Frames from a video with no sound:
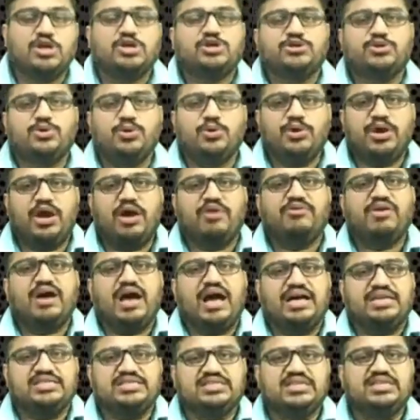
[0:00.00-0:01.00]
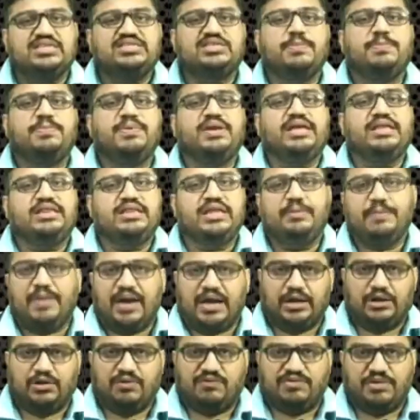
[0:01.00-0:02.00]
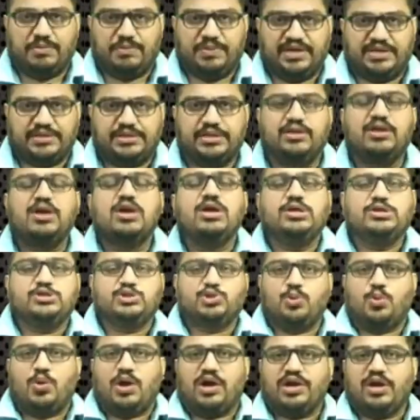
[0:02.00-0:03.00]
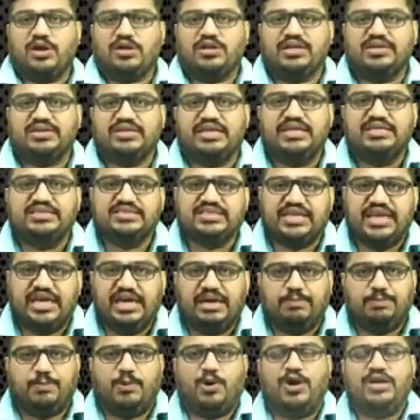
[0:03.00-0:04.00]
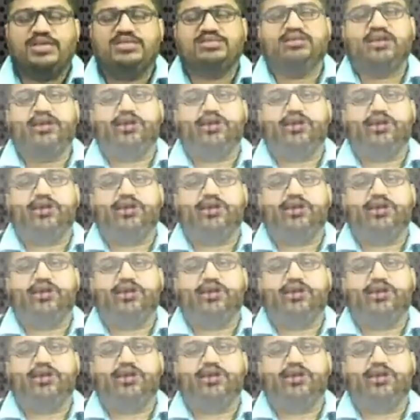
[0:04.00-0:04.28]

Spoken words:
So you have to assess the breathing pattern of the patient. So what are the things, key points